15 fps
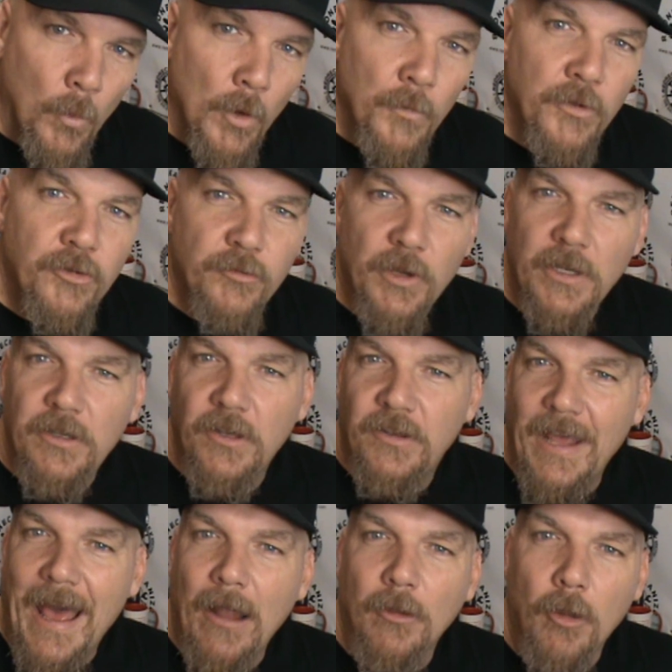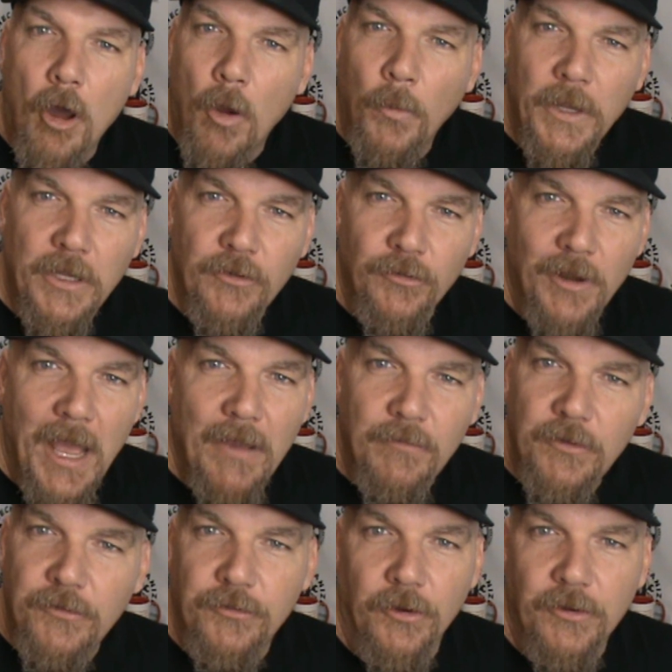we're restricted to how long we can
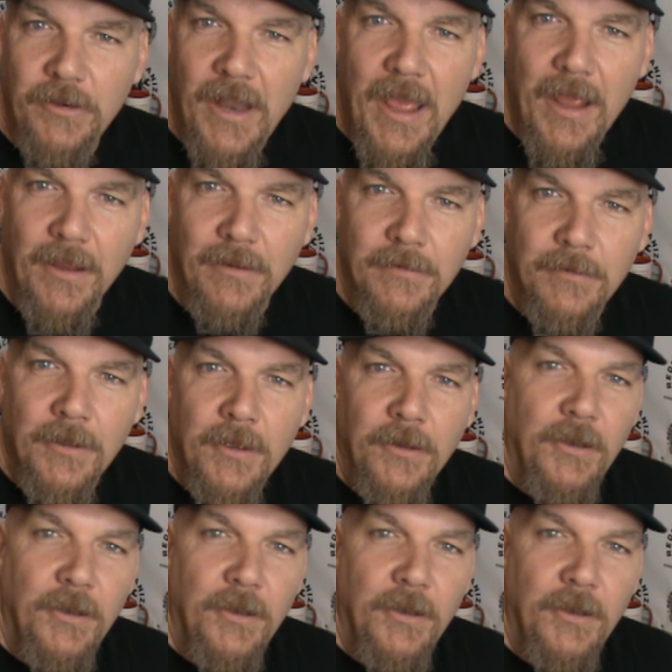drive in a certain day.